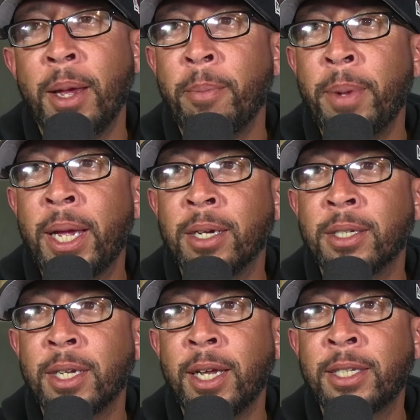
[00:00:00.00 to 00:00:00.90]

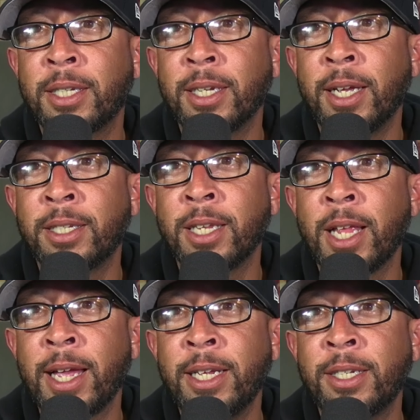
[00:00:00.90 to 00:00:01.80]
because it's it's
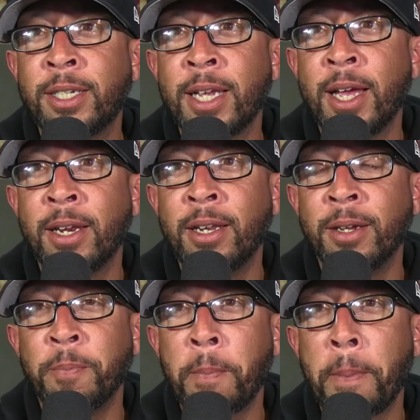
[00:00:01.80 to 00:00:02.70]
like he said,
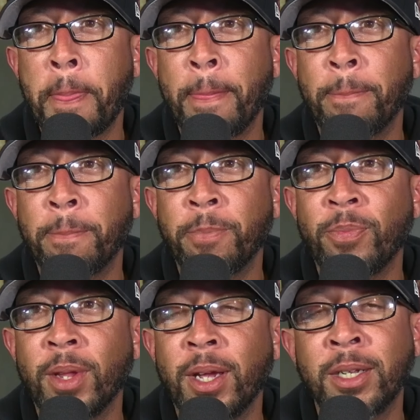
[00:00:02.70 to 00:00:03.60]

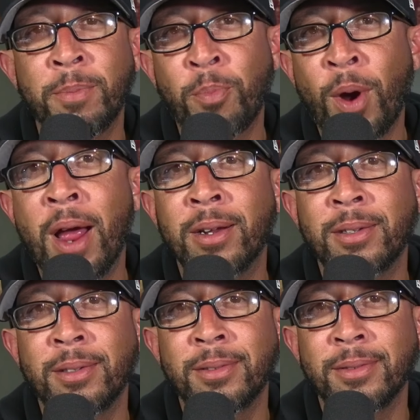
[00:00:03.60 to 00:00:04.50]
it's a product,
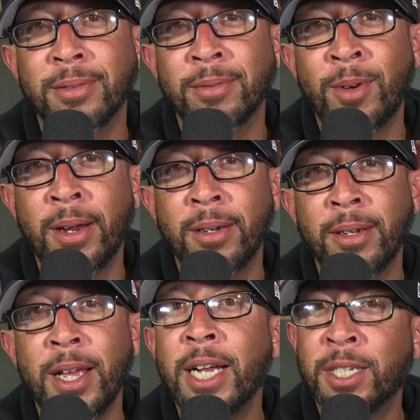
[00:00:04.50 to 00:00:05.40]
right?
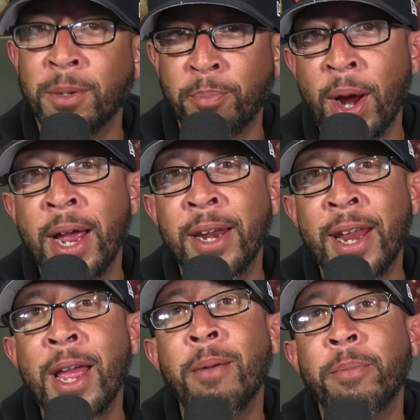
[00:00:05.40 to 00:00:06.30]
It's a brand
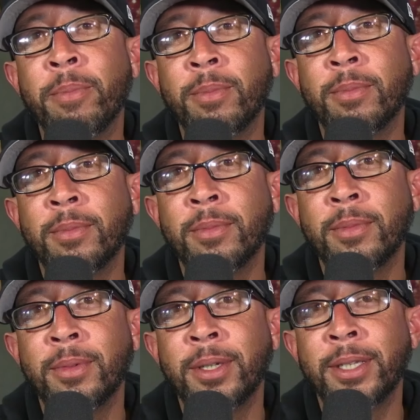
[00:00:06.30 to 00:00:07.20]
name.
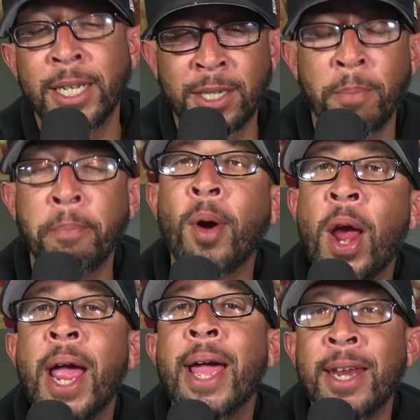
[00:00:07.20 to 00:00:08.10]
That's a
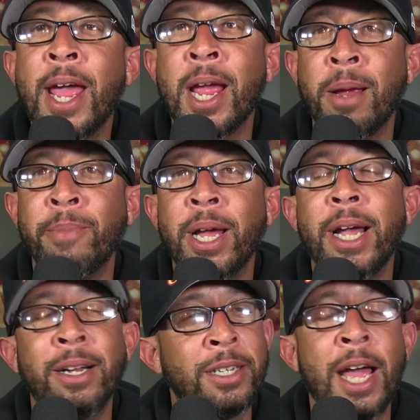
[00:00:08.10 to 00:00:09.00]
brand name.
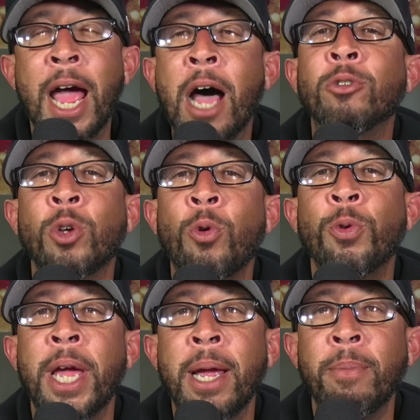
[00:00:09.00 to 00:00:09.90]
It's a household
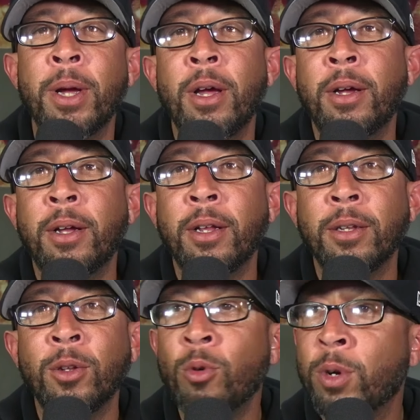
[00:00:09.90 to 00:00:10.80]
name.
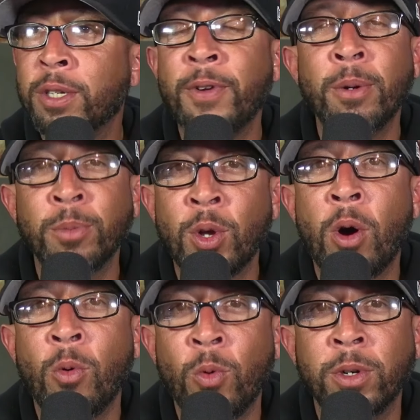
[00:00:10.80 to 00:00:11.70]
Lucasfilm
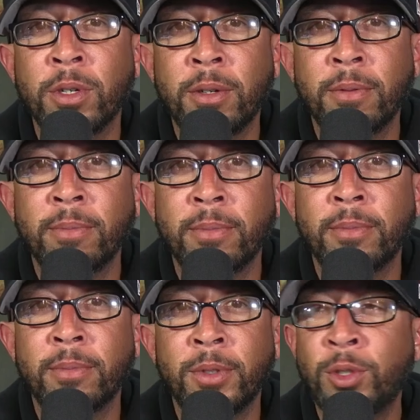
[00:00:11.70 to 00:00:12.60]
Star Wars.
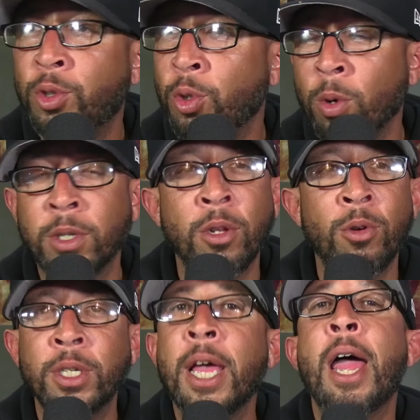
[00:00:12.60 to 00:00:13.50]
George
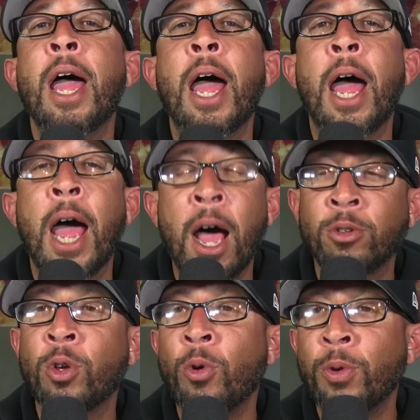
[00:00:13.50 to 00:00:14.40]
Lucas. Household